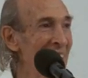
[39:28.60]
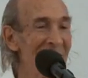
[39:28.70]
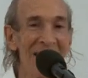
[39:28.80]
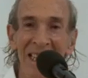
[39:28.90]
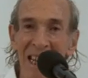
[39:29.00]

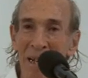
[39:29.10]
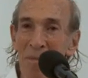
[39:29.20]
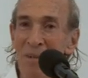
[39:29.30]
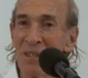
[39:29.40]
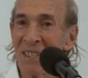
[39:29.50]
the
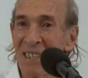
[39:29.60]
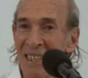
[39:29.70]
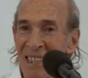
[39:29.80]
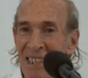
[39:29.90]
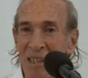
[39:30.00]
names
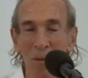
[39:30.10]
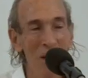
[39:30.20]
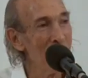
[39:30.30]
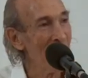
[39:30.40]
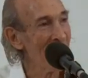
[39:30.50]
and
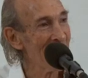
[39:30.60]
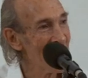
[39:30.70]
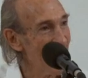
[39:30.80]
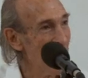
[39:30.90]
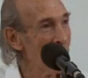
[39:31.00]
what Mother has
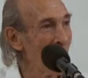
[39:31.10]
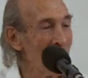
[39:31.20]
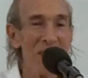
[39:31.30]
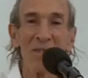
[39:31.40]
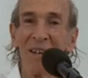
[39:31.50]
said about
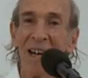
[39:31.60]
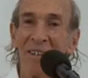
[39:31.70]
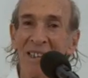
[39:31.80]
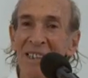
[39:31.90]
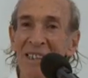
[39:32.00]
this
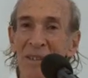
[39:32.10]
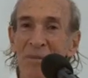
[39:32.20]
flower,